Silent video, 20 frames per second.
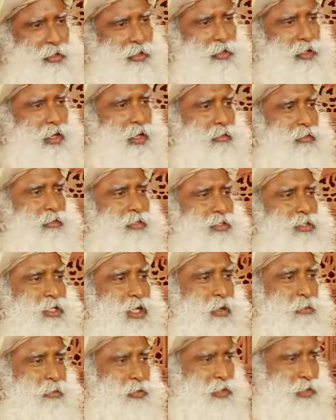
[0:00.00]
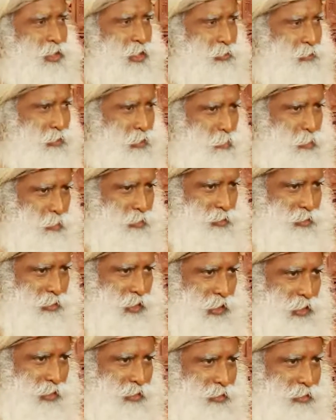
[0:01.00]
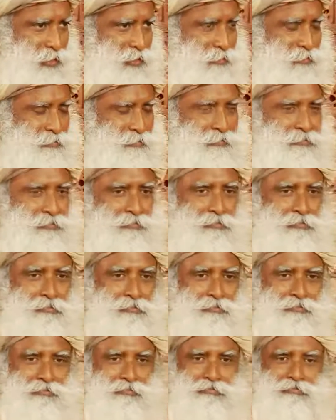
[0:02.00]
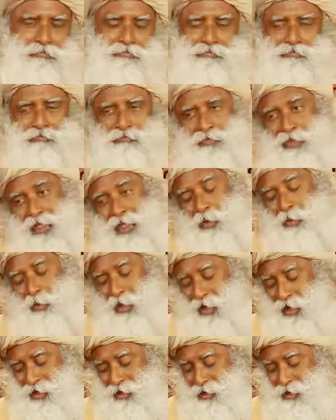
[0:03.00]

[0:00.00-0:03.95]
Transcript: now it's time to change my personality. The way I